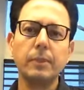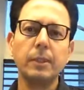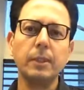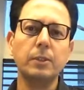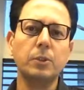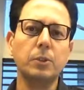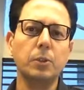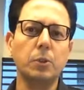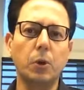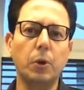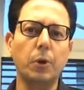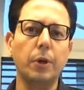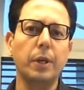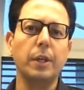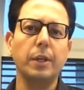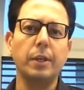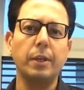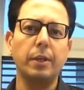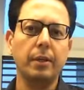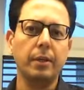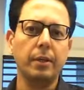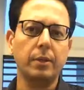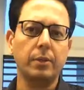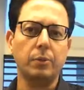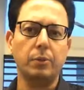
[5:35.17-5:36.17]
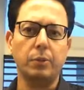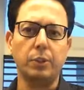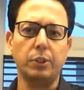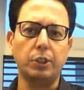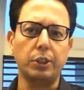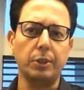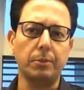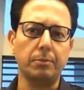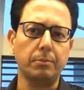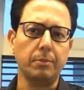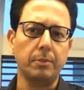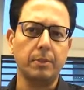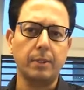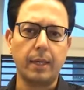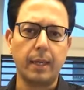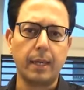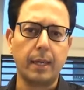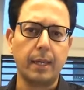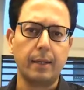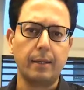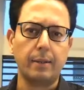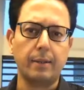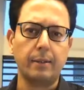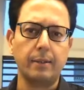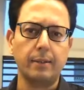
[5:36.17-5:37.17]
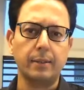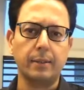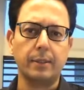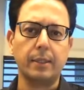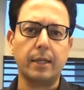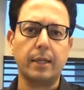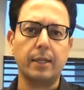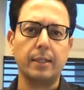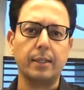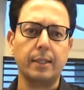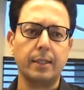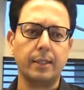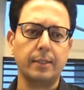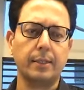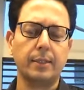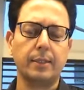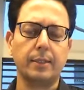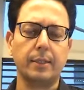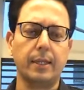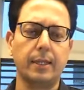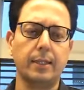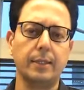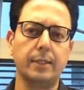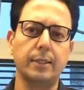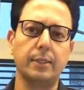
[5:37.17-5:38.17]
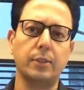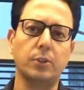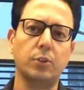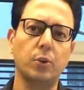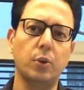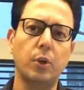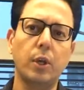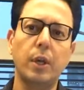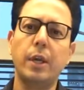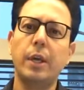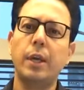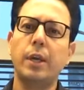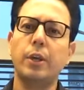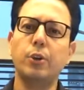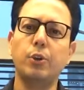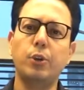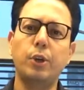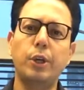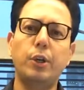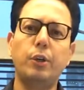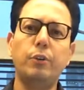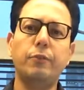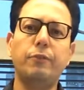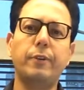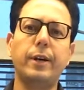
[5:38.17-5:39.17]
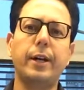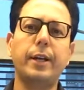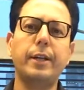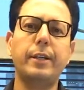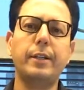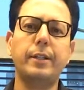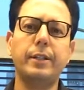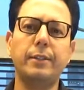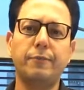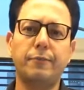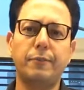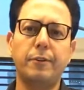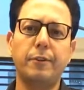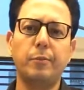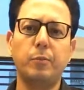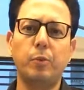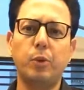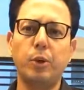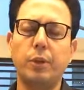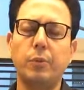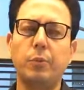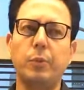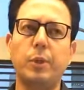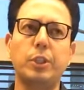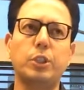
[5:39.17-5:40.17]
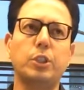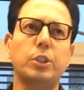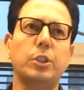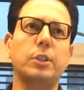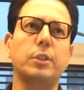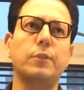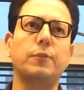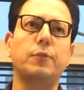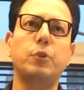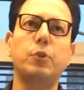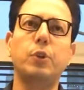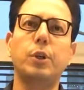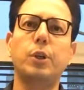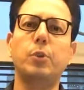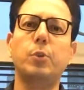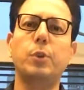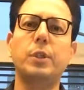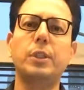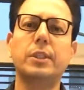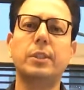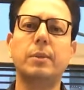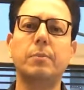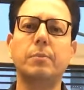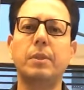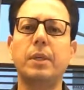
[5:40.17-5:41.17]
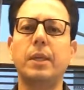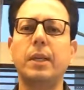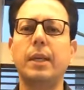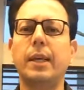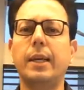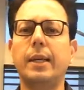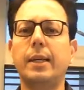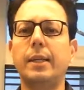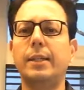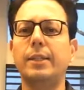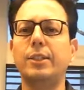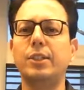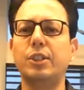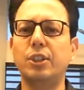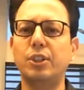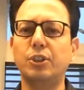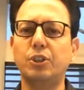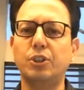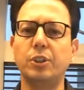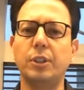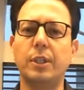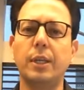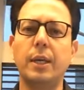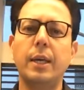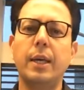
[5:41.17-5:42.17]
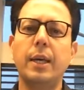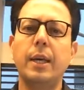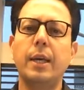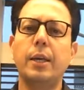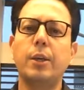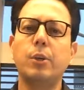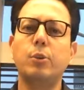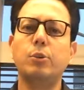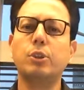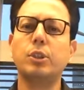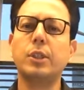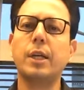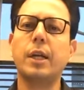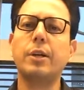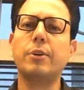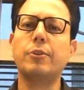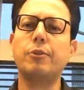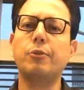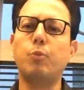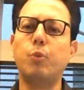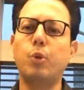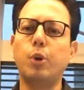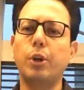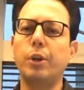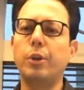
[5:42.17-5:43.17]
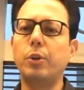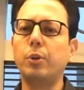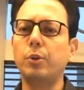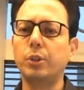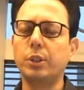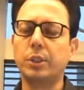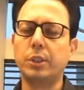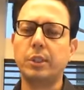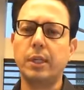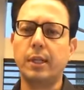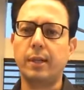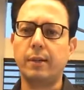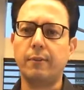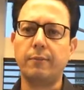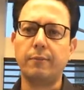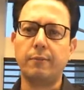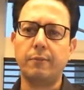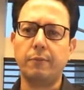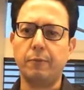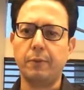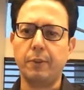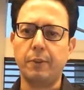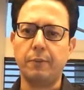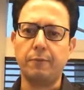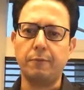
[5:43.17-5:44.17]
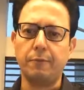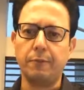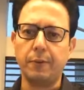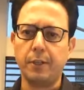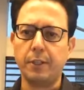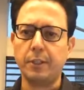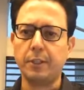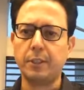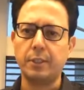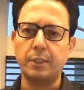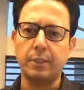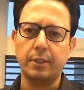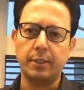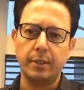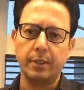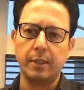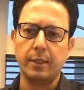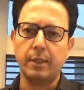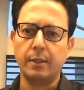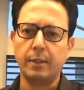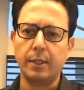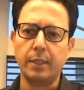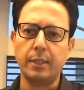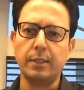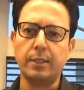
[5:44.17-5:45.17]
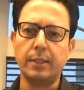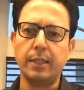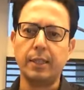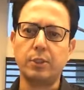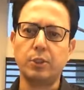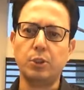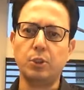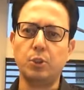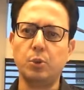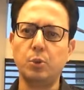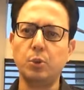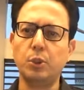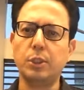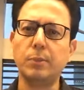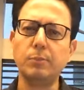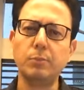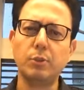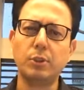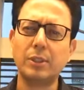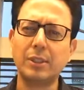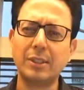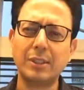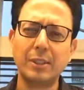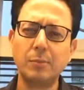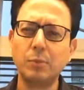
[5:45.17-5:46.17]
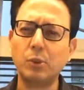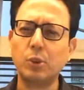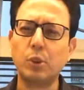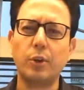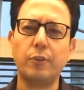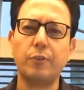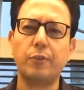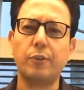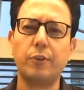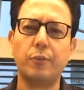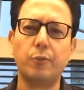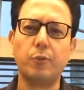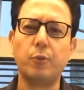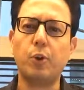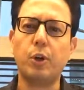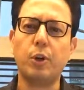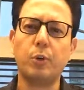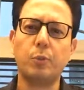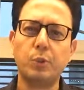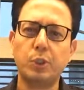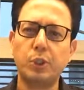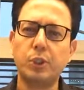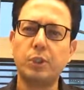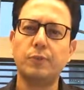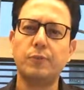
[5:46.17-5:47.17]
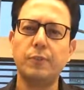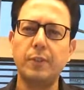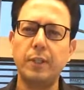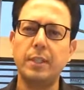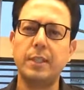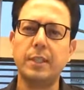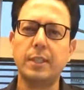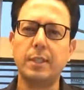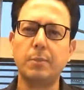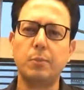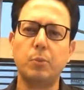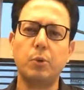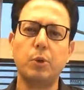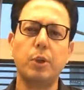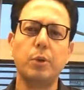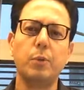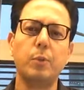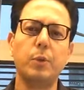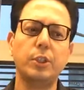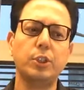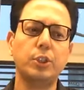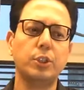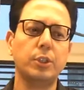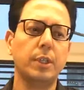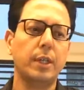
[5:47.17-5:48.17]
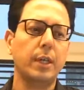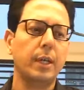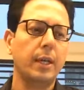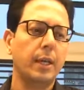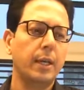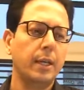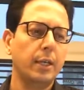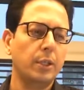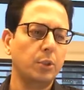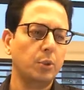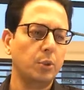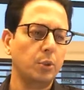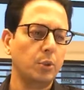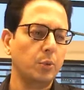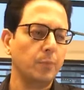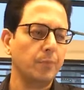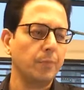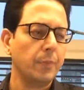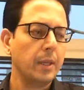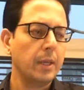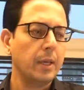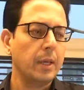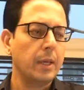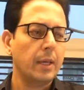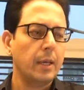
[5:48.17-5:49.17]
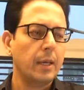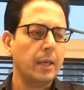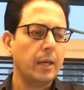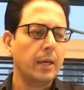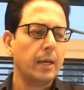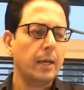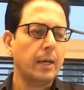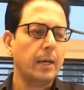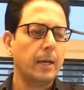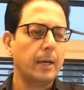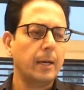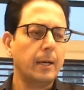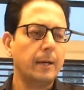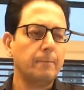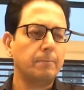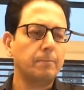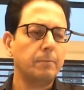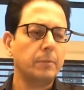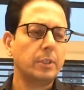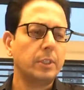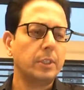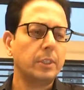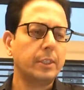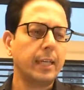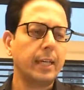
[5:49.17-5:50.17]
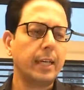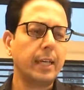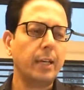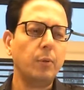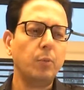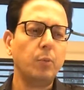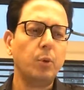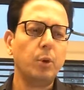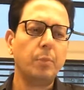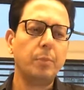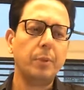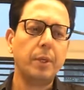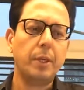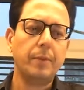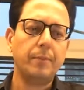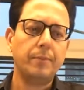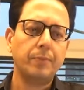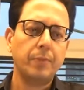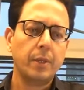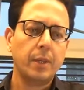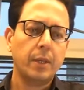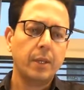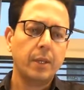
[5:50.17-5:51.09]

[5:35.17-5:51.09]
to go in to the gym and start exercising. So you need to find different motivations. If you are doing something like a decision, you start rewarding yourself with the first things that you do, some, some sort of a reward which feels as a motivation to you. Uh, second would be